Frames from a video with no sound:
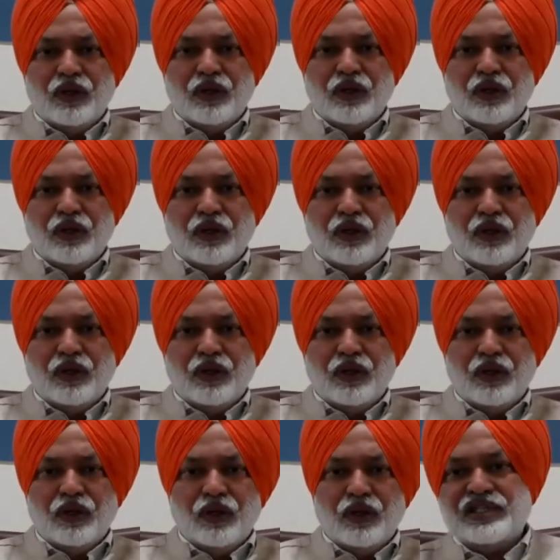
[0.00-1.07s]
or the
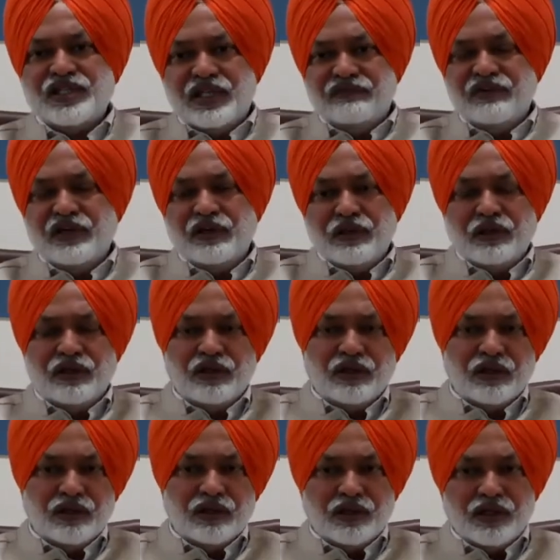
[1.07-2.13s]
owner has given
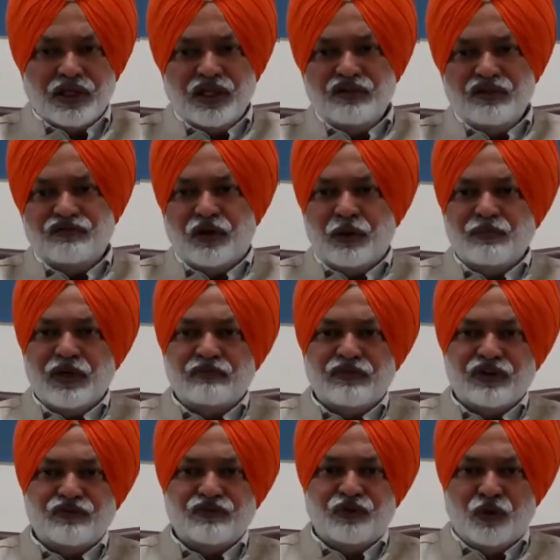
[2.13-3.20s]
in form
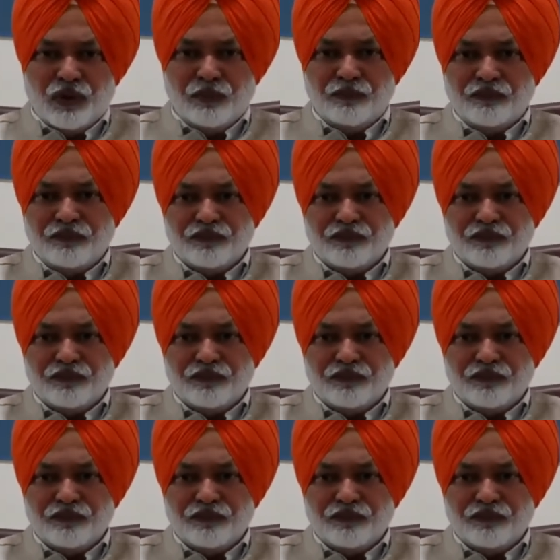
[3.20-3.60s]
number 4